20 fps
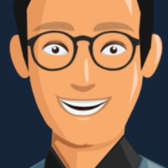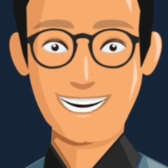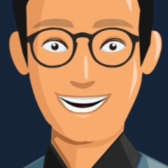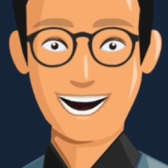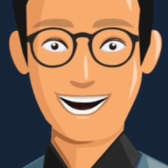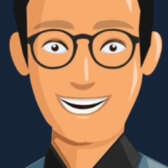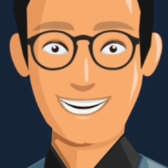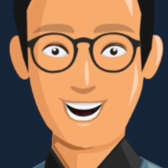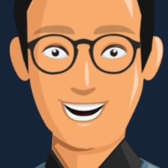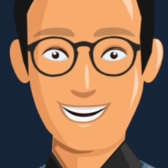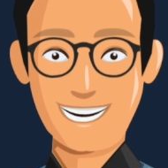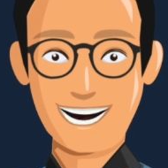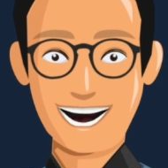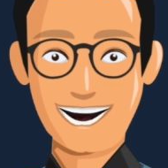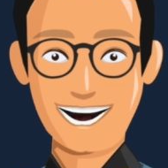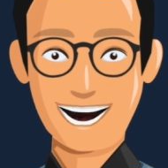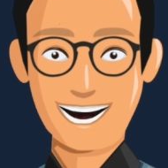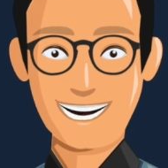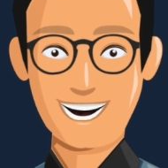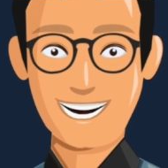Clinic Health
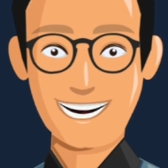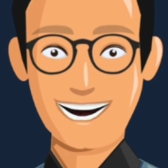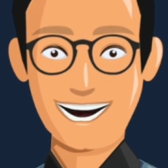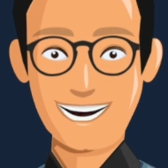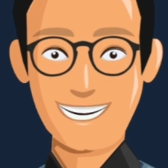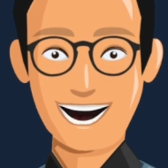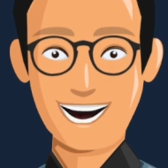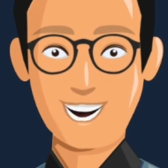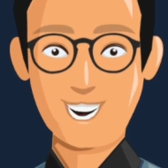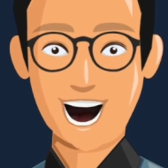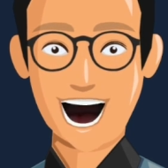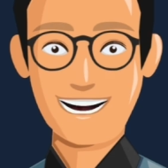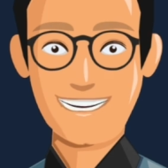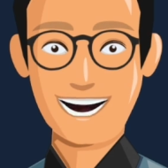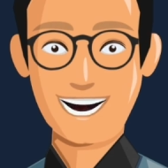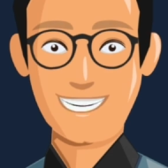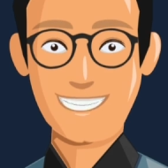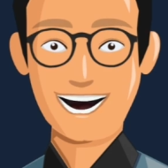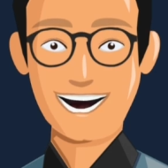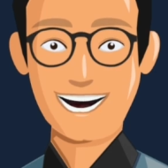Essentials is one of
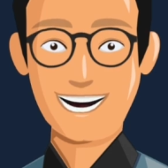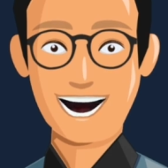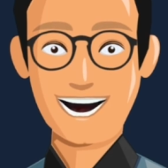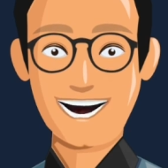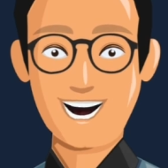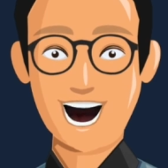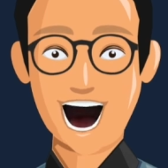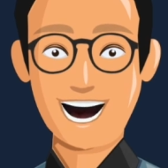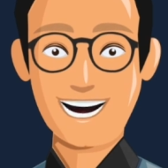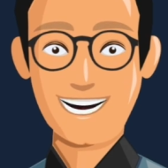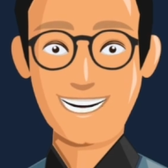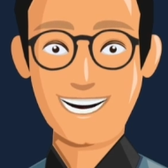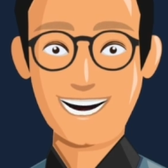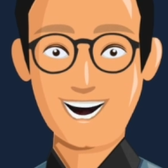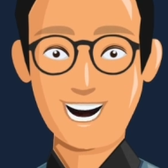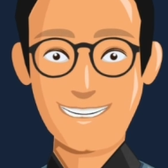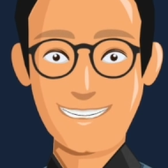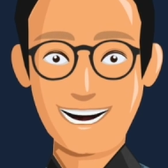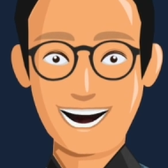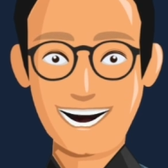the best examples
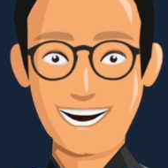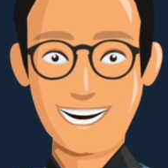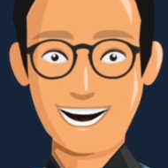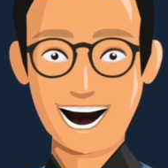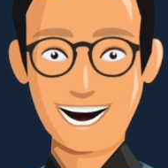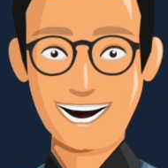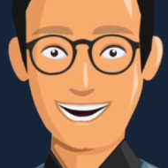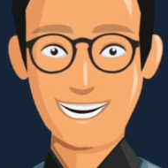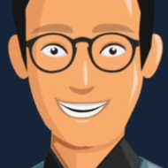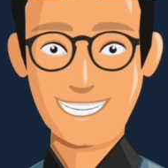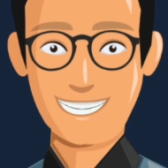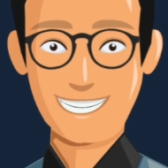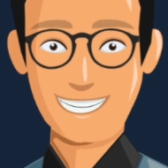on this list.